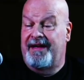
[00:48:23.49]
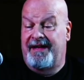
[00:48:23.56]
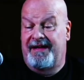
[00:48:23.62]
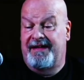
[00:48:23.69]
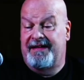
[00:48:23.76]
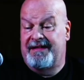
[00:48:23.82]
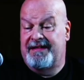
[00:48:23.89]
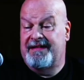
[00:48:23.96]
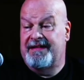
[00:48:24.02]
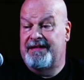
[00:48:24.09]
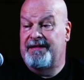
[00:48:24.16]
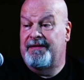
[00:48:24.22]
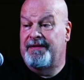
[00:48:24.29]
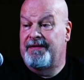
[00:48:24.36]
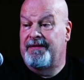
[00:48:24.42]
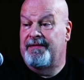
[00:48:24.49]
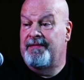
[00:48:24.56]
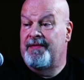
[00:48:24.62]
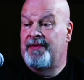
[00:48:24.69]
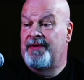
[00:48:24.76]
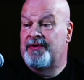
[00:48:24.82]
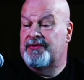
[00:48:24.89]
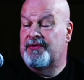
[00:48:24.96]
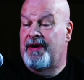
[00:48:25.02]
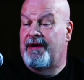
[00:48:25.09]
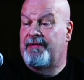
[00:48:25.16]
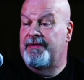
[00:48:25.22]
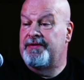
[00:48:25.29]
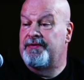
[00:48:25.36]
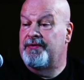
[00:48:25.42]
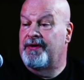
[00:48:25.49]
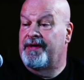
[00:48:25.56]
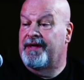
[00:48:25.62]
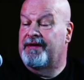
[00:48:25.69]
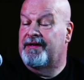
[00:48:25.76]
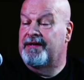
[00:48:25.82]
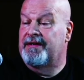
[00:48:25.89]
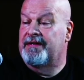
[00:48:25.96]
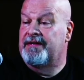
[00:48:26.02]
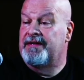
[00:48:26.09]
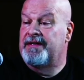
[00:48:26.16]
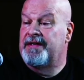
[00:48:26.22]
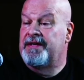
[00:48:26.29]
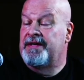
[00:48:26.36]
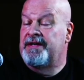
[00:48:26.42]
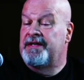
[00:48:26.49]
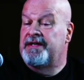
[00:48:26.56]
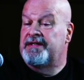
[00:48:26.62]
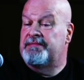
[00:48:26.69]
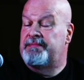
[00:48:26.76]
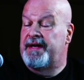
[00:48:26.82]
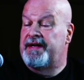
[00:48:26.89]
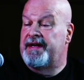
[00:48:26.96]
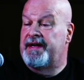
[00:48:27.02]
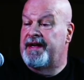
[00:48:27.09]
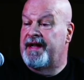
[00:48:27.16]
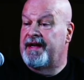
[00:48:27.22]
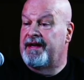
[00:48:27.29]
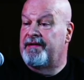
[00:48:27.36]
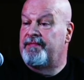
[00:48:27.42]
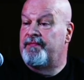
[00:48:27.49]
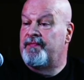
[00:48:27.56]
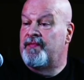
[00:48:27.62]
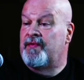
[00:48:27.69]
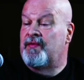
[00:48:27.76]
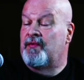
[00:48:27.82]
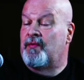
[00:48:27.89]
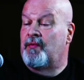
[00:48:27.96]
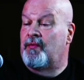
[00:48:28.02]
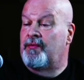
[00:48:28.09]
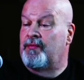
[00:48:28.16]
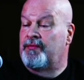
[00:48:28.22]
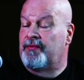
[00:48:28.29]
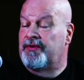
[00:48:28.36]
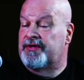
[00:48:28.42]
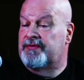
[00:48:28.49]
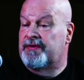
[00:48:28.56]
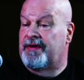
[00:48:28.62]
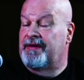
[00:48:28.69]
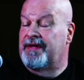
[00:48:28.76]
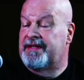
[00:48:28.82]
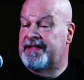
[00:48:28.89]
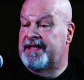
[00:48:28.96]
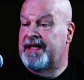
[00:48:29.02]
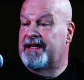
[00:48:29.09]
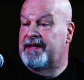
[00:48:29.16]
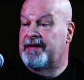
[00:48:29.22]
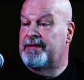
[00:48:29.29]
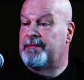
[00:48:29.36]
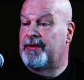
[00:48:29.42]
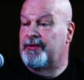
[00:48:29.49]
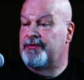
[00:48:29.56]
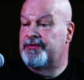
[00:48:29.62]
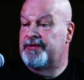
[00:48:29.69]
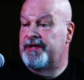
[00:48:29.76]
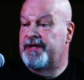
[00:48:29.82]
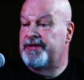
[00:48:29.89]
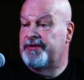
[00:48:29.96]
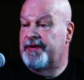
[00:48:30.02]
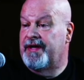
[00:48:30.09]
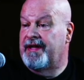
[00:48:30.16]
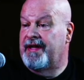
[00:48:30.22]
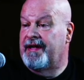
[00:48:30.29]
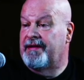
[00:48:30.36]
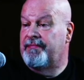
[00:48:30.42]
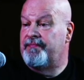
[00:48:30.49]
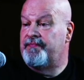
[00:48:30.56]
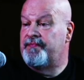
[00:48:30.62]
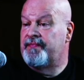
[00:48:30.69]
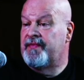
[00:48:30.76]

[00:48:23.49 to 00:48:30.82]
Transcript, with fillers: "Yeah," I said, "I know they do. So how would you like to spend the night just listening to them lose and enjoying that?"